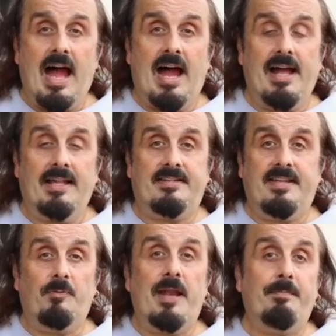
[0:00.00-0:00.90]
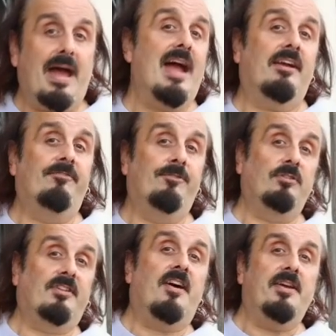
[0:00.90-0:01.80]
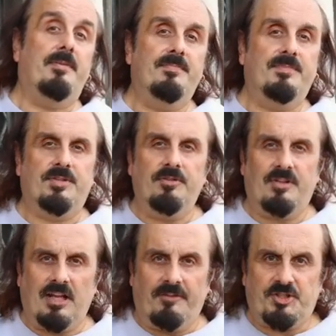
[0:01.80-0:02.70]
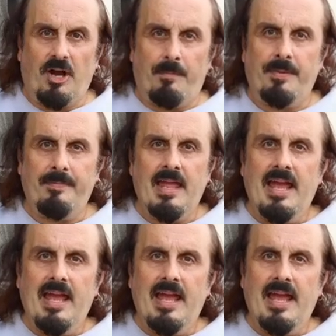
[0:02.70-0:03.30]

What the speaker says: and he went back full-time to the glove shop.